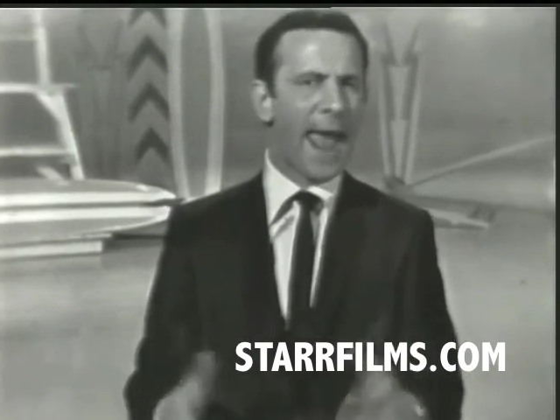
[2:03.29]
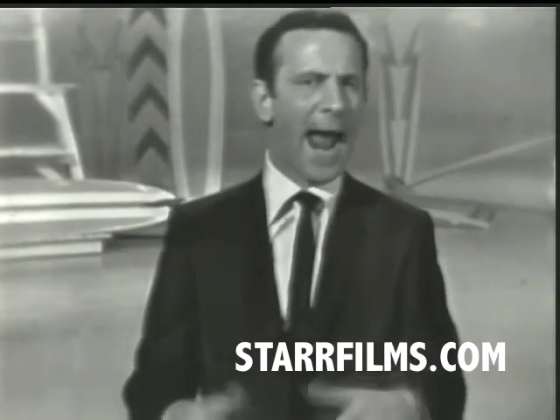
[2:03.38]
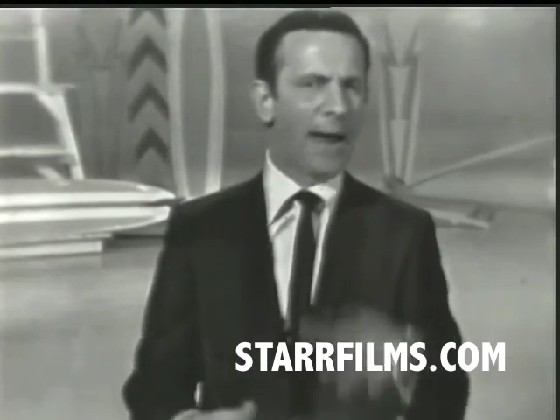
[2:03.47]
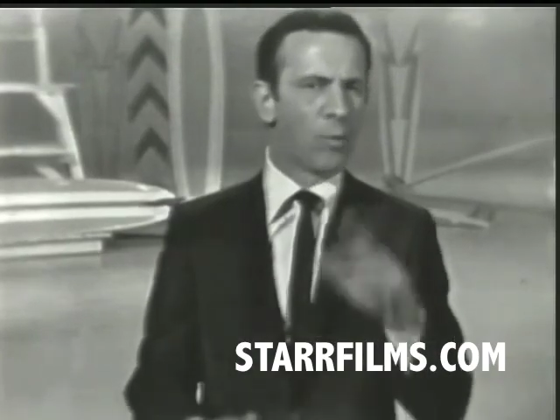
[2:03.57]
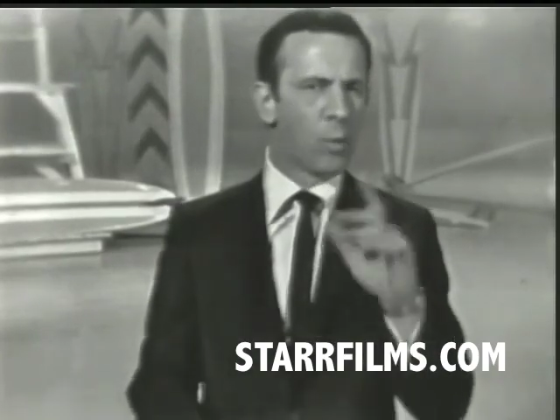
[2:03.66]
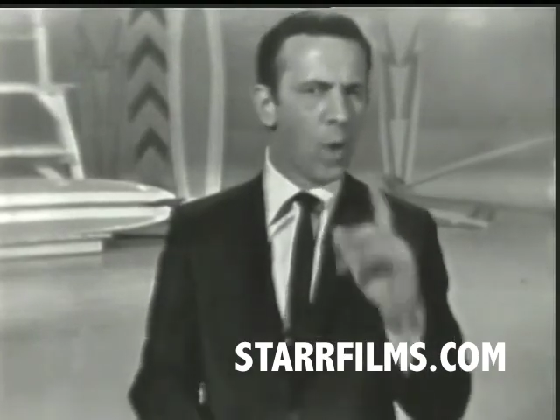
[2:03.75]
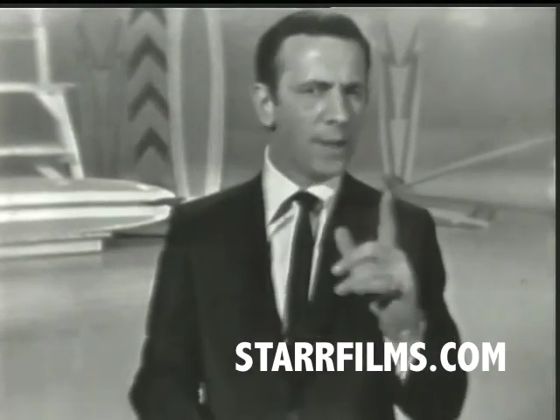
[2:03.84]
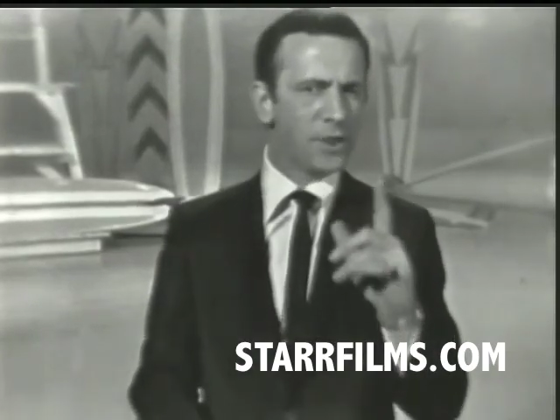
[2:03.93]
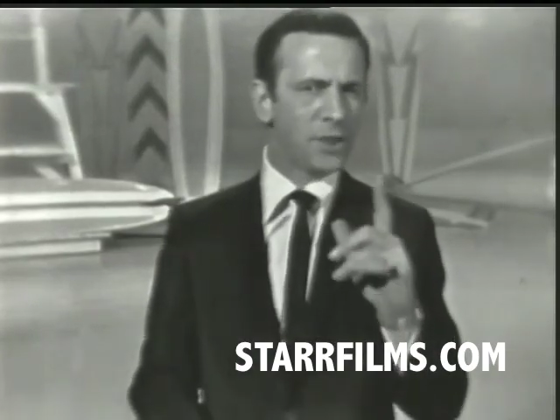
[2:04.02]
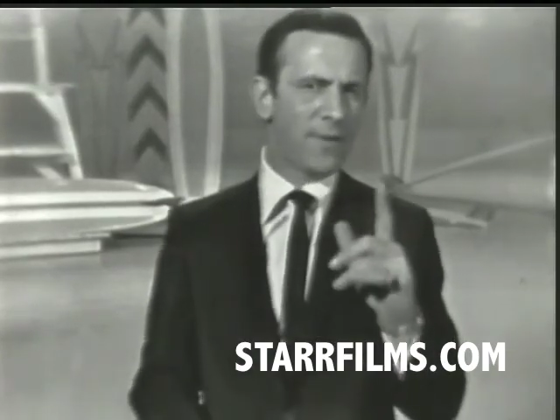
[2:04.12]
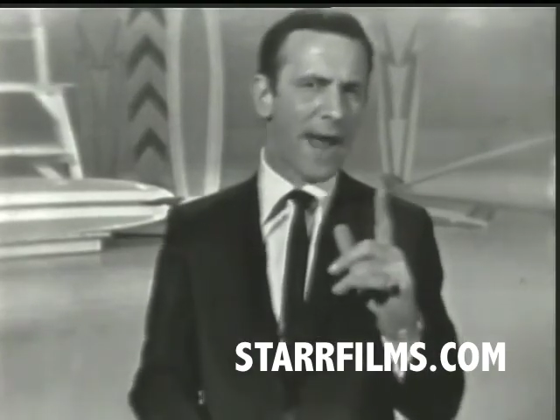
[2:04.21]
and one
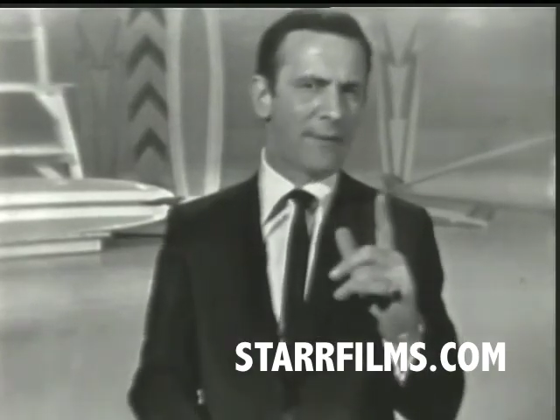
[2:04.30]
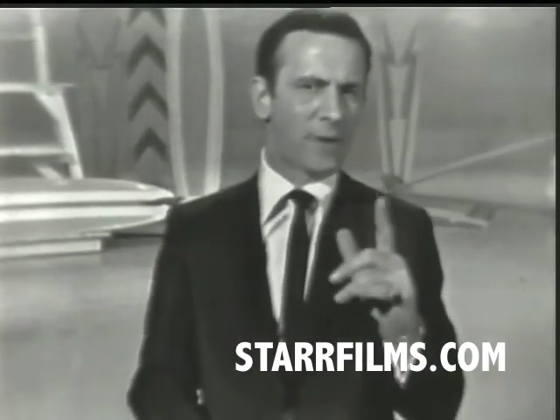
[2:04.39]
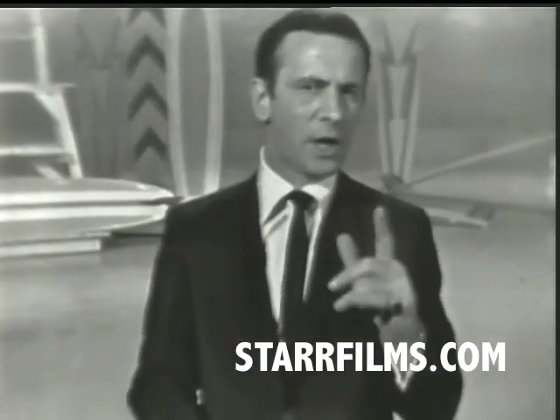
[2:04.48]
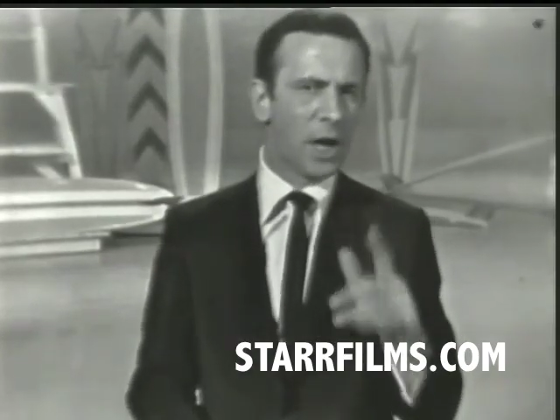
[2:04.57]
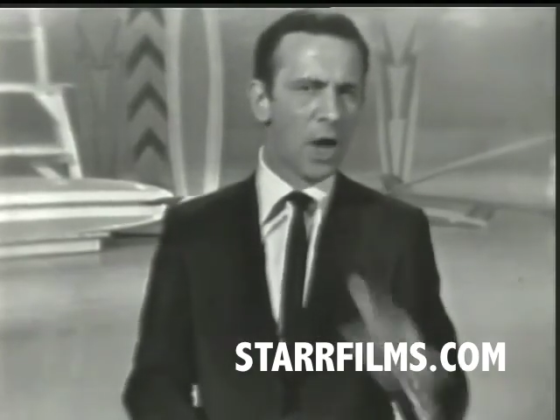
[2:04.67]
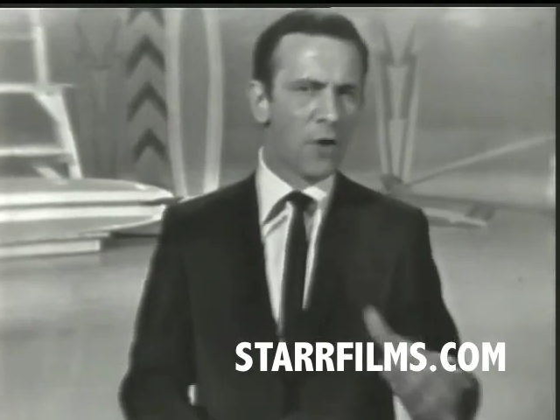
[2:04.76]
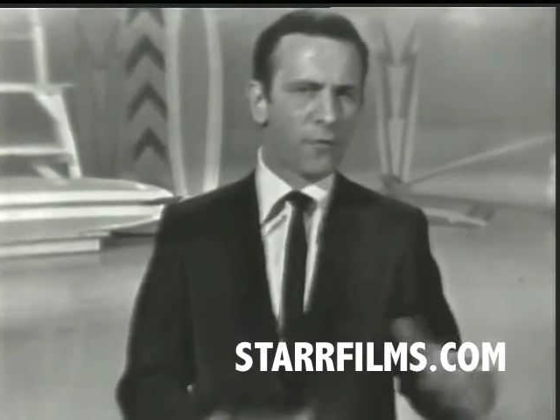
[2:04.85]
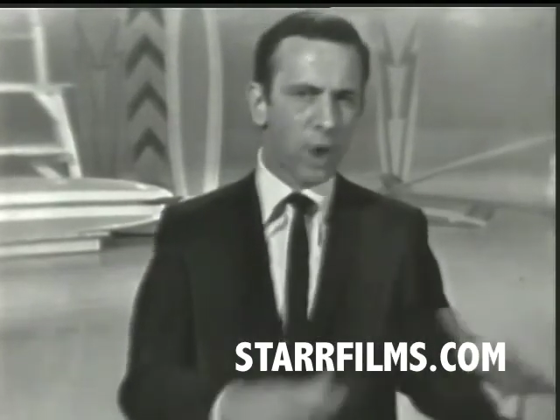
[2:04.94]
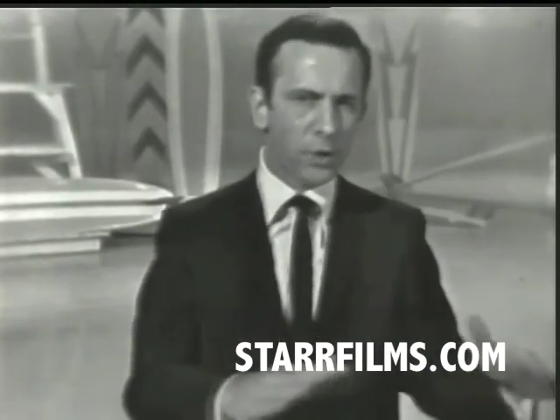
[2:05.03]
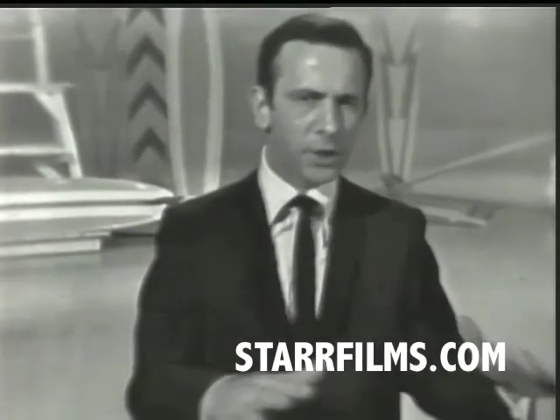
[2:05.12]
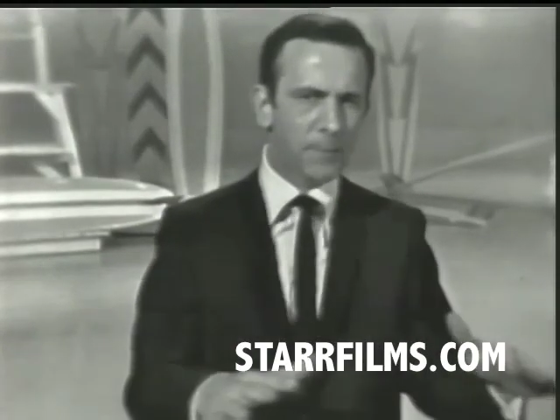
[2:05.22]
survivor
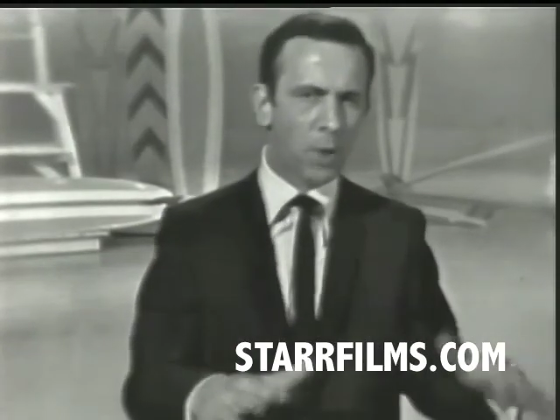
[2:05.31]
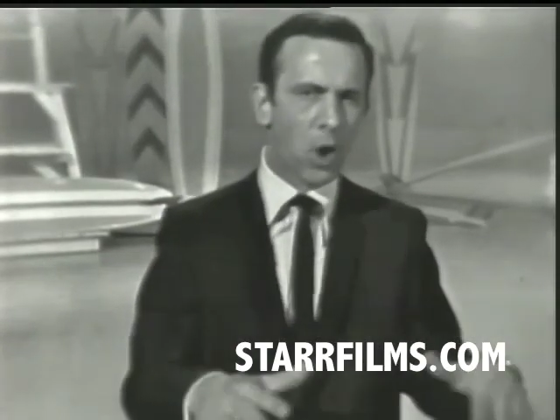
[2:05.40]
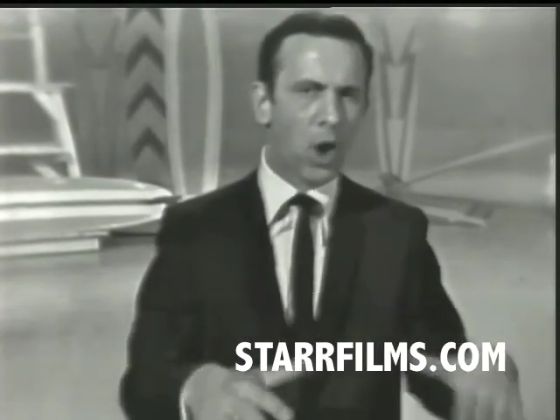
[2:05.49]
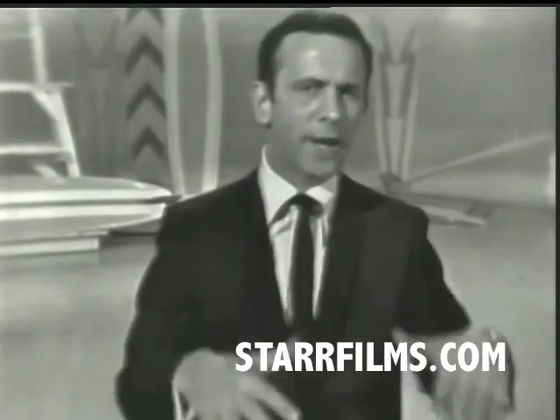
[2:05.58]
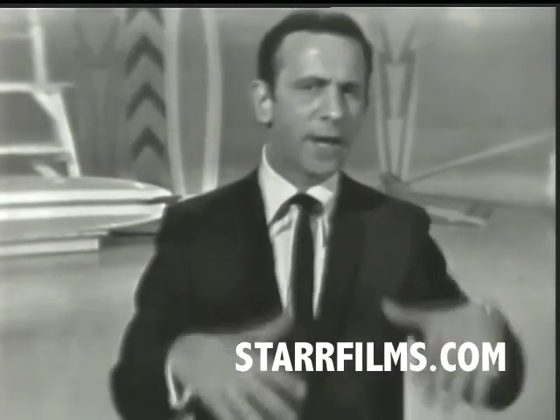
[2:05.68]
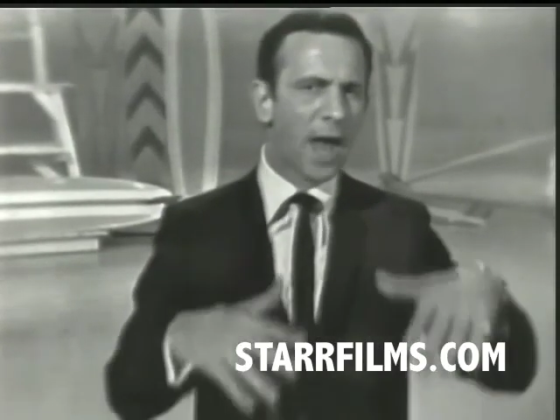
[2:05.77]
floated aboard